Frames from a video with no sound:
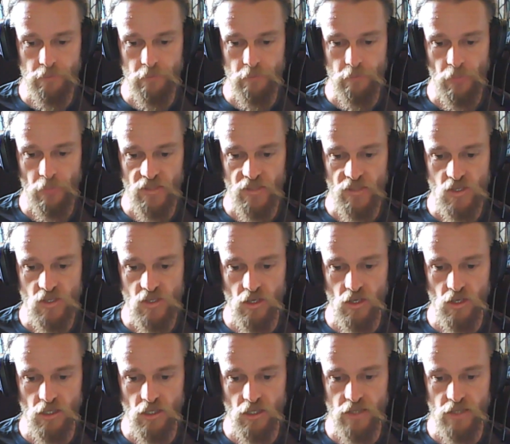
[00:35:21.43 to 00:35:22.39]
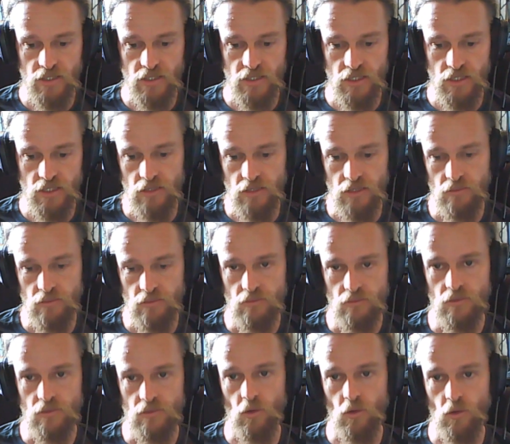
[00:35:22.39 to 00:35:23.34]
It's kind of like the
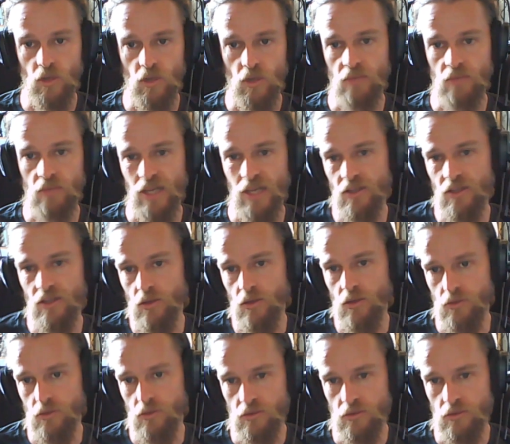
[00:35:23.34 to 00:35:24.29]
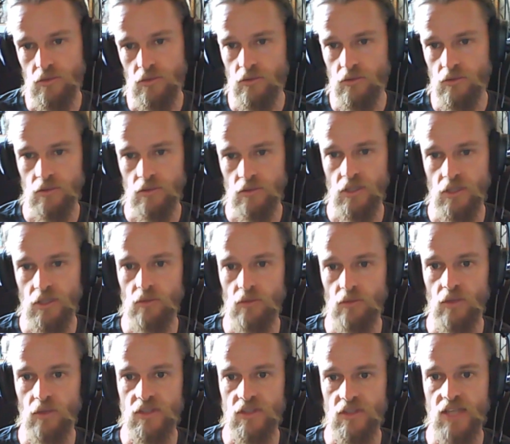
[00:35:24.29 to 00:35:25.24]
Orc Commando, or
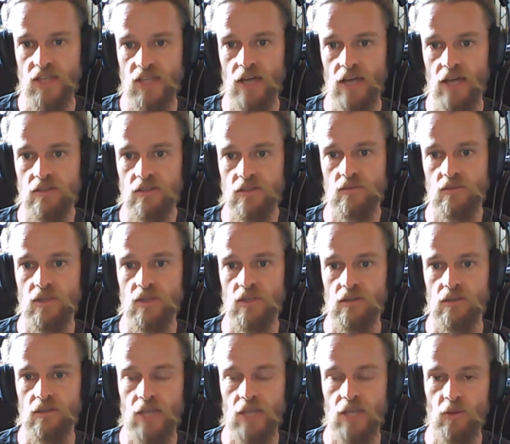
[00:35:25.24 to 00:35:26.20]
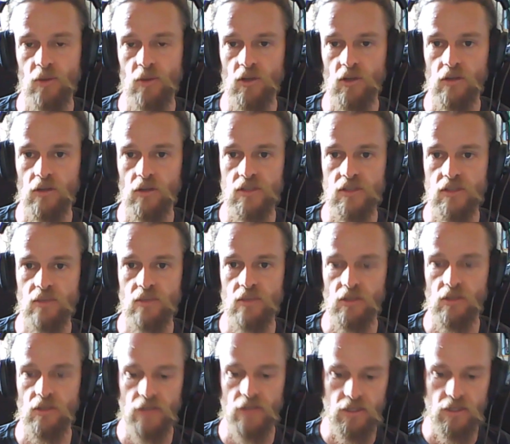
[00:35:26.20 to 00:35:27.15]
one of the scouts with a camo cloak or something
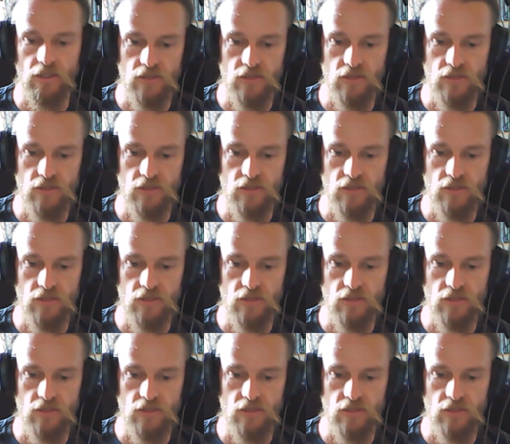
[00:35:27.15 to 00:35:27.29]
like that.